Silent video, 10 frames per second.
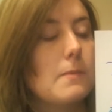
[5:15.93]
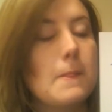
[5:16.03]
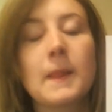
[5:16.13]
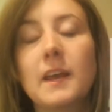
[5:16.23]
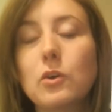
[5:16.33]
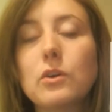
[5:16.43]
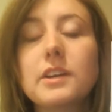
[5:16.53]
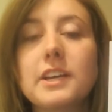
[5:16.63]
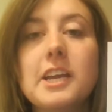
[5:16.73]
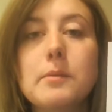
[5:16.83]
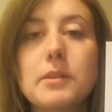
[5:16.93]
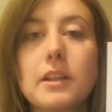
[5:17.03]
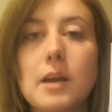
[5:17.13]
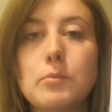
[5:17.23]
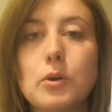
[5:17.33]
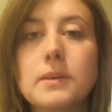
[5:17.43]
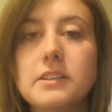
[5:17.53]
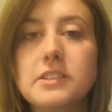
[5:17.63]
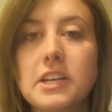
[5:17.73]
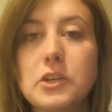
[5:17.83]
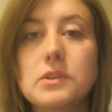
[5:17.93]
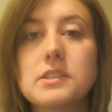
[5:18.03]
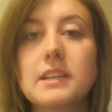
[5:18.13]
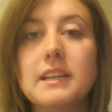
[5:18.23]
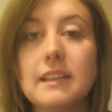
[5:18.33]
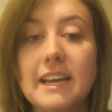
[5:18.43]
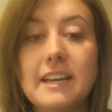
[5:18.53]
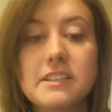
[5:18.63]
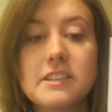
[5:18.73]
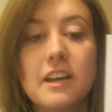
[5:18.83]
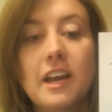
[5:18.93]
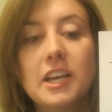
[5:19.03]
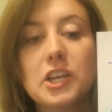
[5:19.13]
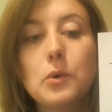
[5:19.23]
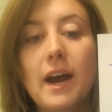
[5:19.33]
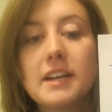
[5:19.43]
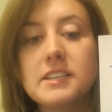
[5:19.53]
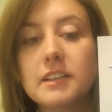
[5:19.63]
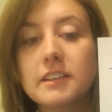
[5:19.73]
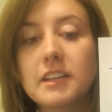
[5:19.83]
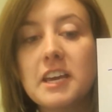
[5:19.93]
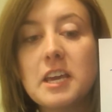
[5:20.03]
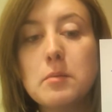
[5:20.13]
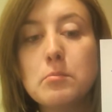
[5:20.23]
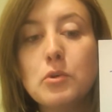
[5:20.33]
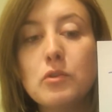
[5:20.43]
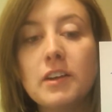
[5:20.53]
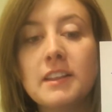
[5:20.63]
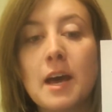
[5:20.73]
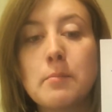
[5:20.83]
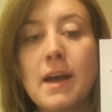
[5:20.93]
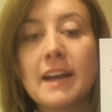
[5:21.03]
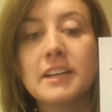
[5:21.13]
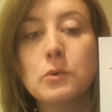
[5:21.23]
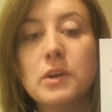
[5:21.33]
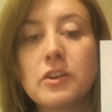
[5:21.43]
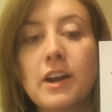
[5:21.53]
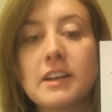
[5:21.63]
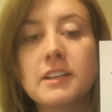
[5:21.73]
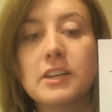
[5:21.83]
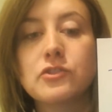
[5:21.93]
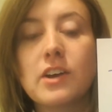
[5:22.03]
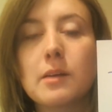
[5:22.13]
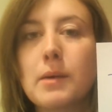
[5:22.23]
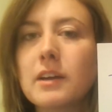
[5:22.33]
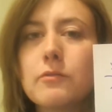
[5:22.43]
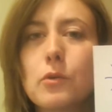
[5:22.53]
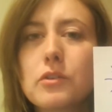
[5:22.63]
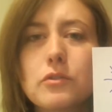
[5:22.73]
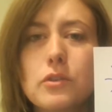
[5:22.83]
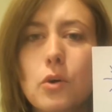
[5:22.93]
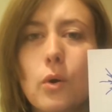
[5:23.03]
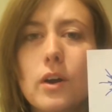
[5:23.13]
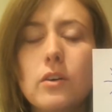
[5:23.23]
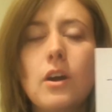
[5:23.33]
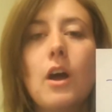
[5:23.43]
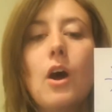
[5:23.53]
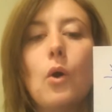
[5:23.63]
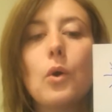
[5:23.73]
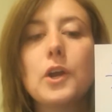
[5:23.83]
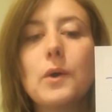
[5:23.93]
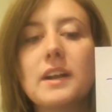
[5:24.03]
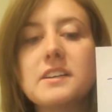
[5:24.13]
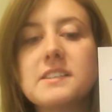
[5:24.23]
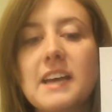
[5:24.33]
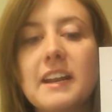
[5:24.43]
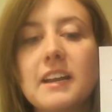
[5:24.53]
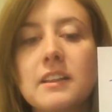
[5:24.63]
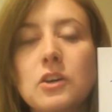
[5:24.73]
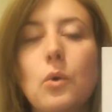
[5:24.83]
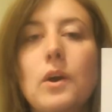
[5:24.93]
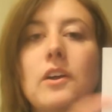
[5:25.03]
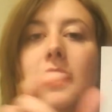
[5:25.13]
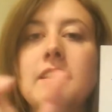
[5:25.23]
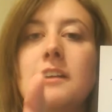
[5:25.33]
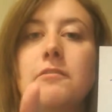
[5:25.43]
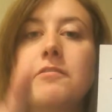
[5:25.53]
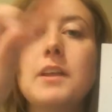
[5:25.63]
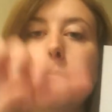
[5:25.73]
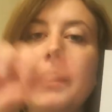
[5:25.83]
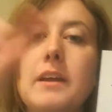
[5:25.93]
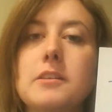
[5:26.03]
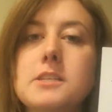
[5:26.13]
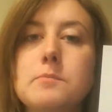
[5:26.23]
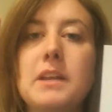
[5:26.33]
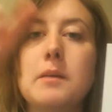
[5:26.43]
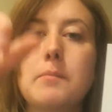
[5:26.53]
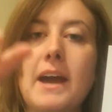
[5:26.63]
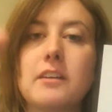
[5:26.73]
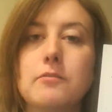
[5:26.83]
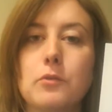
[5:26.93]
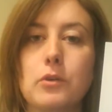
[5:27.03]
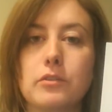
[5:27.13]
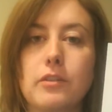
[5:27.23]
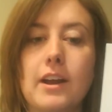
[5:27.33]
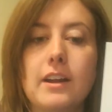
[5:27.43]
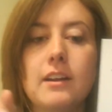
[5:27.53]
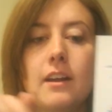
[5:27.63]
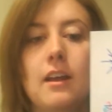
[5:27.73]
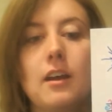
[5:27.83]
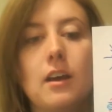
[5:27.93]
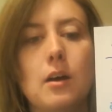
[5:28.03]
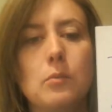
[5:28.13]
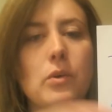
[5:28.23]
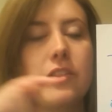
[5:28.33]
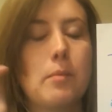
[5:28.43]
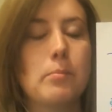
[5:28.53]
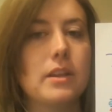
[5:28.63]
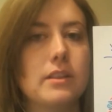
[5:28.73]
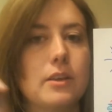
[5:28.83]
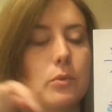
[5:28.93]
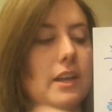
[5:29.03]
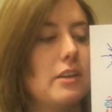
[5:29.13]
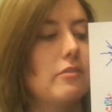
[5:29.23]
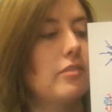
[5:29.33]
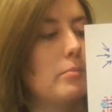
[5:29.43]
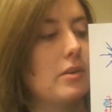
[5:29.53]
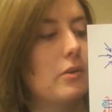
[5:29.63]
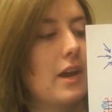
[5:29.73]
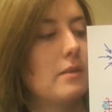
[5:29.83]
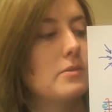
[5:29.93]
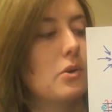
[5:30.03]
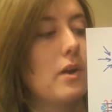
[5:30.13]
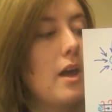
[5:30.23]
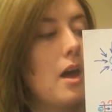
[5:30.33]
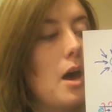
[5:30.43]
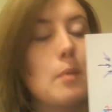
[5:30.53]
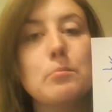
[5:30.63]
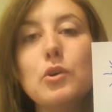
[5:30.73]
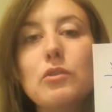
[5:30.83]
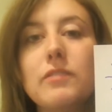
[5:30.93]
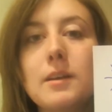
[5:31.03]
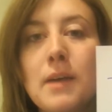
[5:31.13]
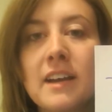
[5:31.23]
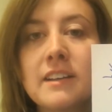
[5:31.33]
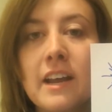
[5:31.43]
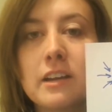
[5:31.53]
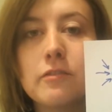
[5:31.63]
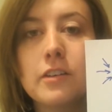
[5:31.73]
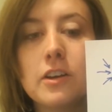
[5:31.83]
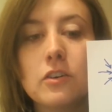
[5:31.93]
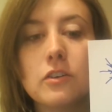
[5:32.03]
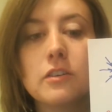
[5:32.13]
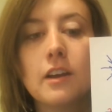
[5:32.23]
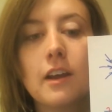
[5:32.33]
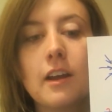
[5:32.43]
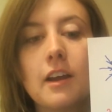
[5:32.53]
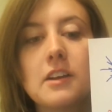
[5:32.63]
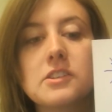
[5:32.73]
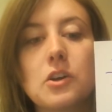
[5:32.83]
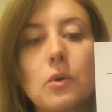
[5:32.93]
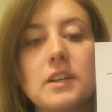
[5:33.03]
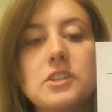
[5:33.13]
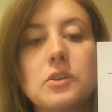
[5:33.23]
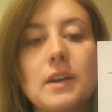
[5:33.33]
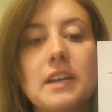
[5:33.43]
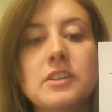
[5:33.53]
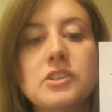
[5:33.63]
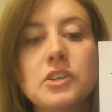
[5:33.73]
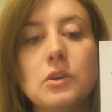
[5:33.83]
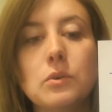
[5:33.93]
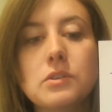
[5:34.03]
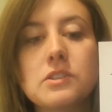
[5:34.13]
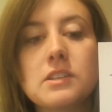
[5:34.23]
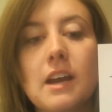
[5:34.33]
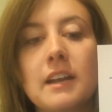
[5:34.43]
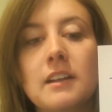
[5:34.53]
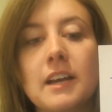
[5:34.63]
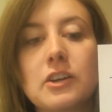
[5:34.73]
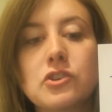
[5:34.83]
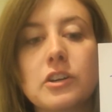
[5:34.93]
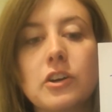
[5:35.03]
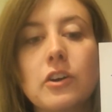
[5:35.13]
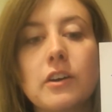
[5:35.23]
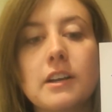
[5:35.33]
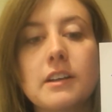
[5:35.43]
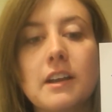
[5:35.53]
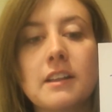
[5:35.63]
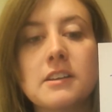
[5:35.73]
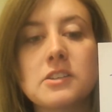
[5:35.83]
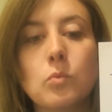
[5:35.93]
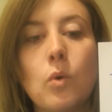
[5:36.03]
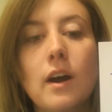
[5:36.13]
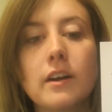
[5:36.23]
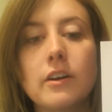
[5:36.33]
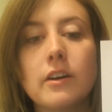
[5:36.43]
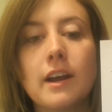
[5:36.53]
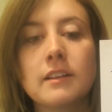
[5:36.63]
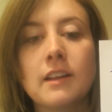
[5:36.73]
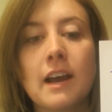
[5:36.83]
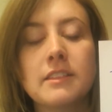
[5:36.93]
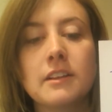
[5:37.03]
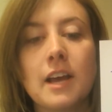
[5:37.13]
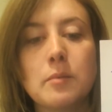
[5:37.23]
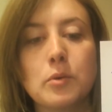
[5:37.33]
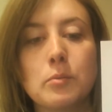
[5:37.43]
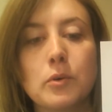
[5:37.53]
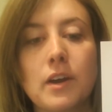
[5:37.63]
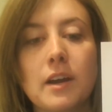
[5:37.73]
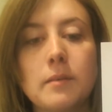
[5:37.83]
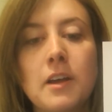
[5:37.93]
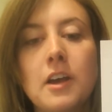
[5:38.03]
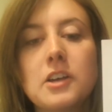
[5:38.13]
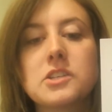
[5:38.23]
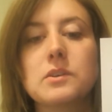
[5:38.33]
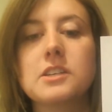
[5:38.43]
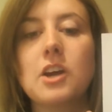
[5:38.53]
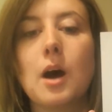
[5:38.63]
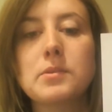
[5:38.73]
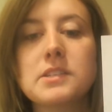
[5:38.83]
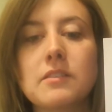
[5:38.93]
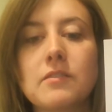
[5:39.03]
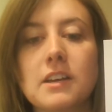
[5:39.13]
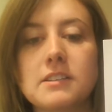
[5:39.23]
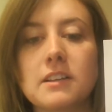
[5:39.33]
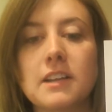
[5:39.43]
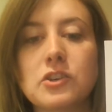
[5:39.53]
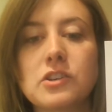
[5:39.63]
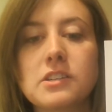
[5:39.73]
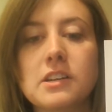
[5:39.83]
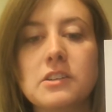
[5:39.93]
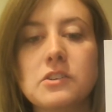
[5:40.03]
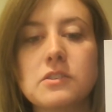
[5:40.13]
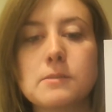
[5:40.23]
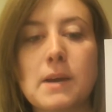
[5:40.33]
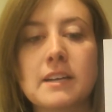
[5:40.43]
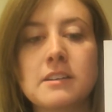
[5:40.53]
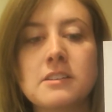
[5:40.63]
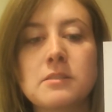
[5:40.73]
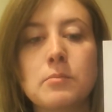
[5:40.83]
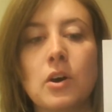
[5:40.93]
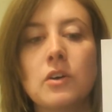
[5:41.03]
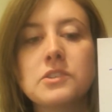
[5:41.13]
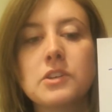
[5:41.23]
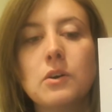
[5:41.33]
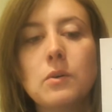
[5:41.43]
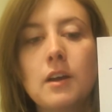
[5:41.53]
in order to keep the light bulb continuously lit, you had to keep moving that magnet. You either had to like drag it back and forth through the coil, or you had to set it in the coil and then flip it, spin it back and forth, right? With that button that would let you flip it, okay? So a moving magnetic field is going to induce an electric current in this wire and light the light bulb, okay? So it's the opposite of this. Electricity induces magnetism, but also